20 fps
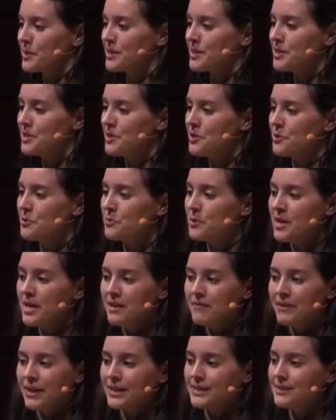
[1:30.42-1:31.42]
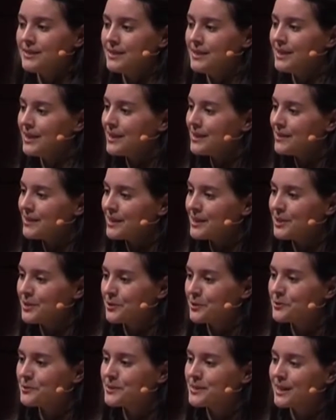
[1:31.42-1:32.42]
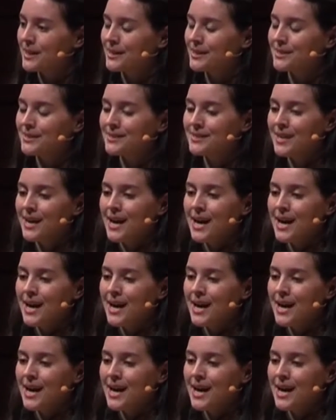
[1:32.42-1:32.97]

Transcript: wanted to know if I had seen anything in neuroscience.